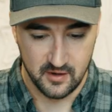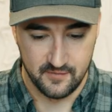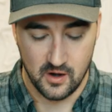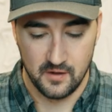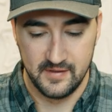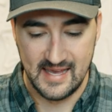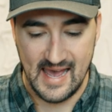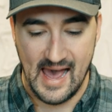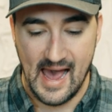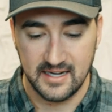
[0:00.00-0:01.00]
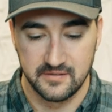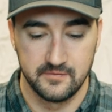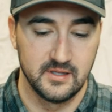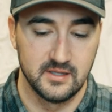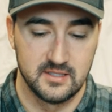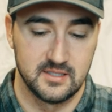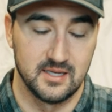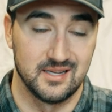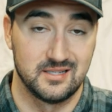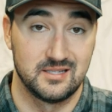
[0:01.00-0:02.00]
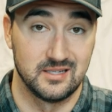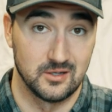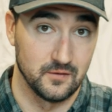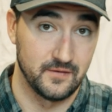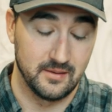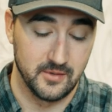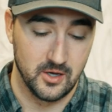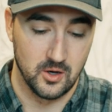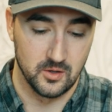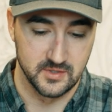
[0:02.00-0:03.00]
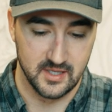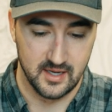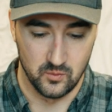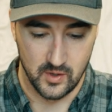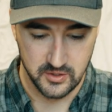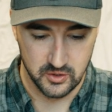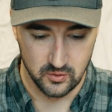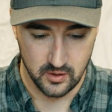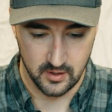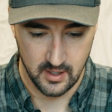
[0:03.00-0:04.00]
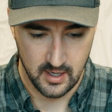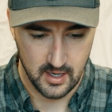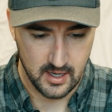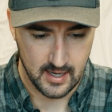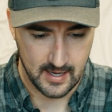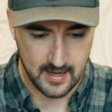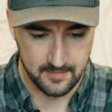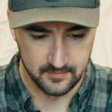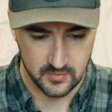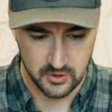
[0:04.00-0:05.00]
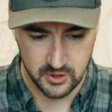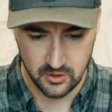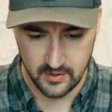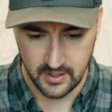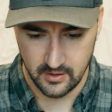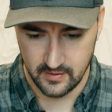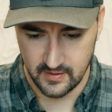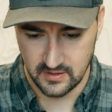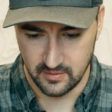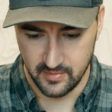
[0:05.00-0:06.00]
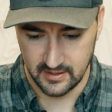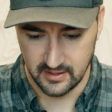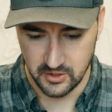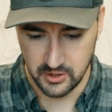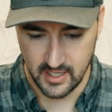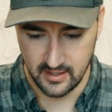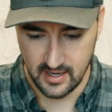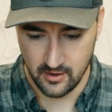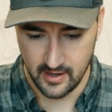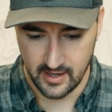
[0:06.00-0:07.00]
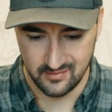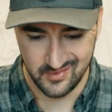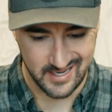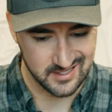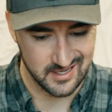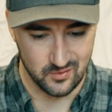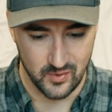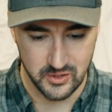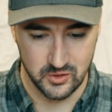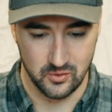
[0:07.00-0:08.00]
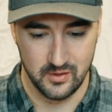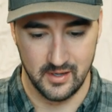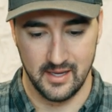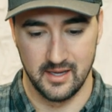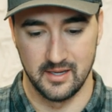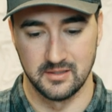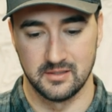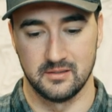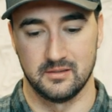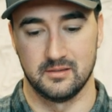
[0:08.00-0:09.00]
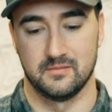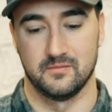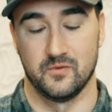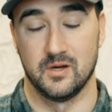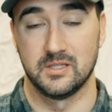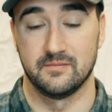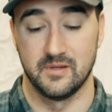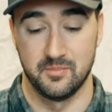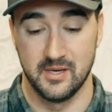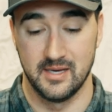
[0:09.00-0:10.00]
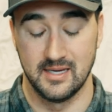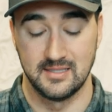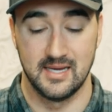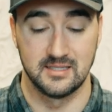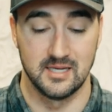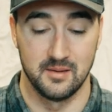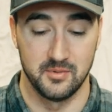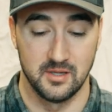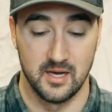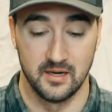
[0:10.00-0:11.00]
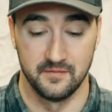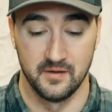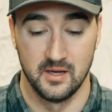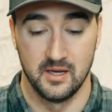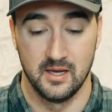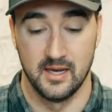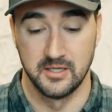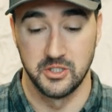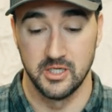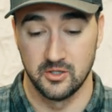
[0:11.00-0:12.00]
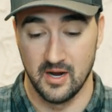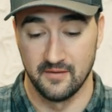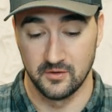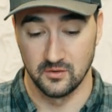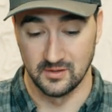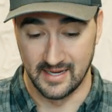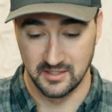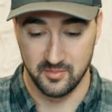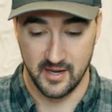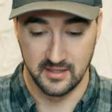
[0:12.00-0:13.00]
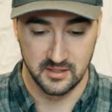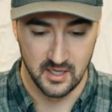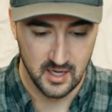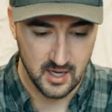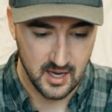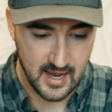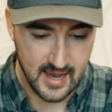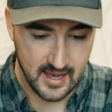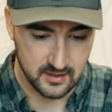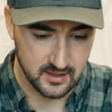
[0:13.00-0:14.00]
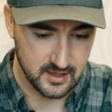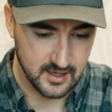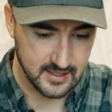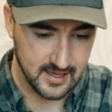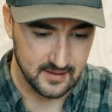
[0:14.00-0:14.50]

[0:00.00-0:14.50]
all the actively listed single family homes in West Jordan, showing you in this depicted shaded area. Like I said, West Jordan is relatively big. It takes up a lot of geographical land space. And again,